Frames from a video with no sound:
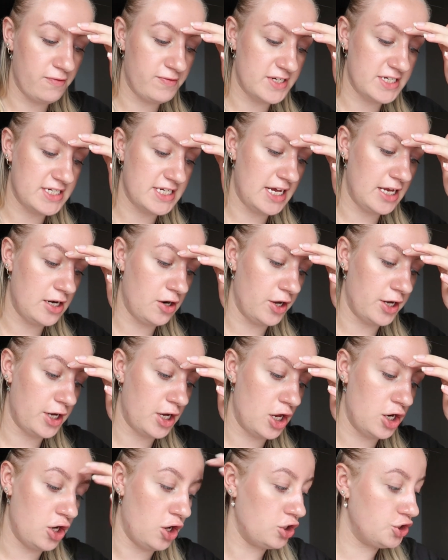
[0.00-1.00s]
obviously
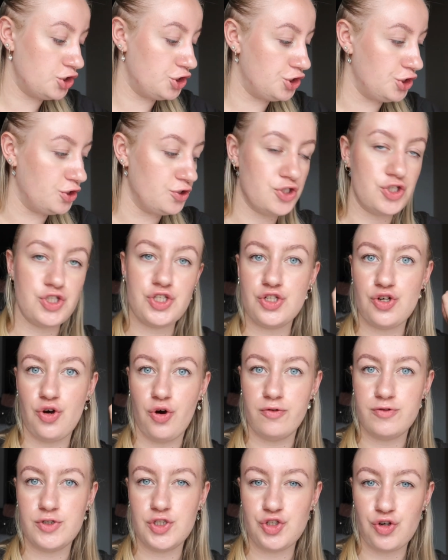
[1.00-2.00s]
like a lot of students
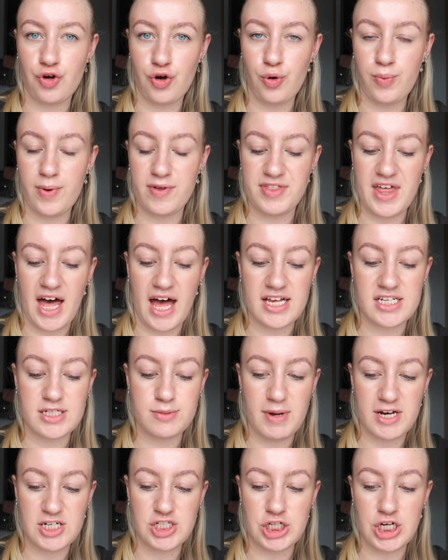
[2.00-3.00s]
sort of struggle with that,
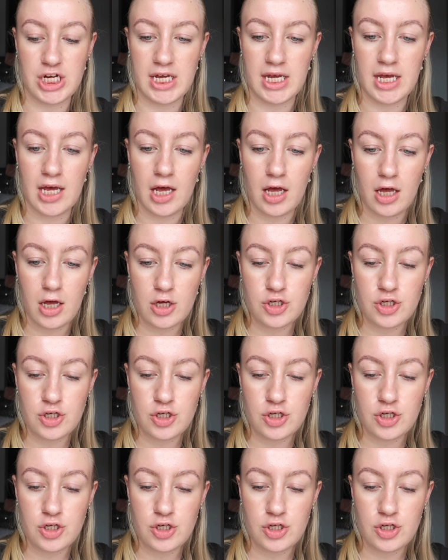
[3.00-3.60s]
especially